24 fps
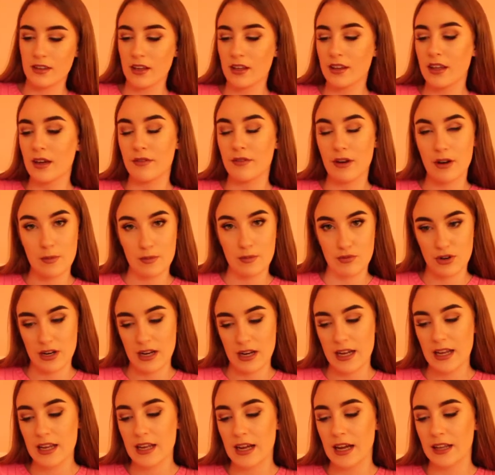They're very
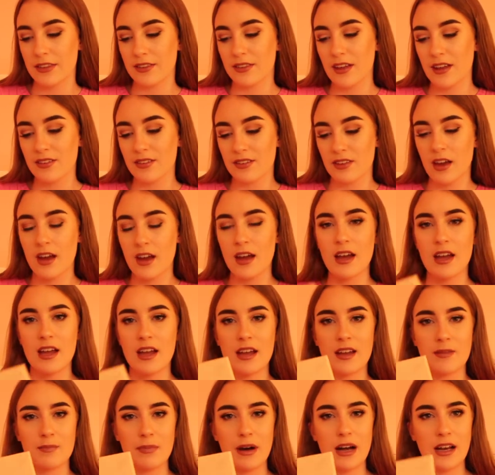pretty. And this
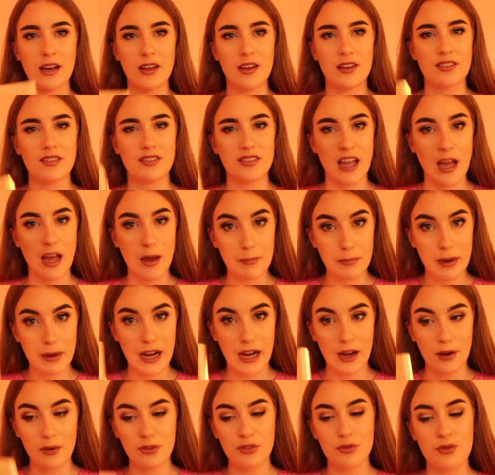palette is £10,
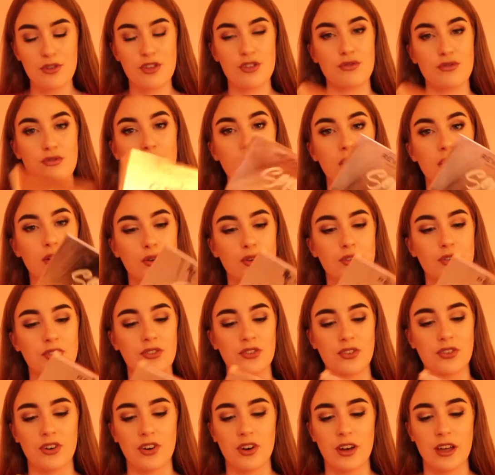which is really good,
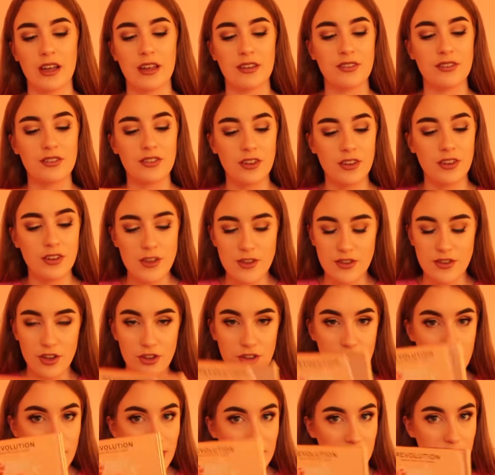so it isn't
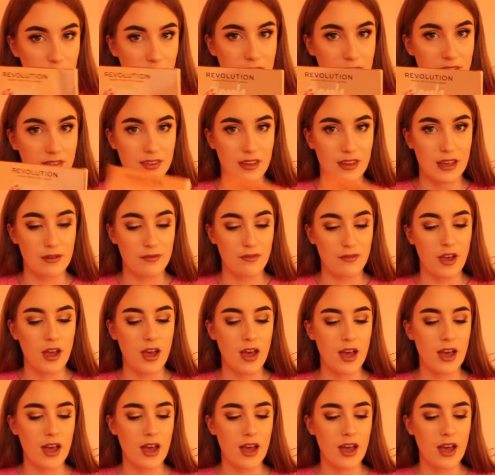too expensive.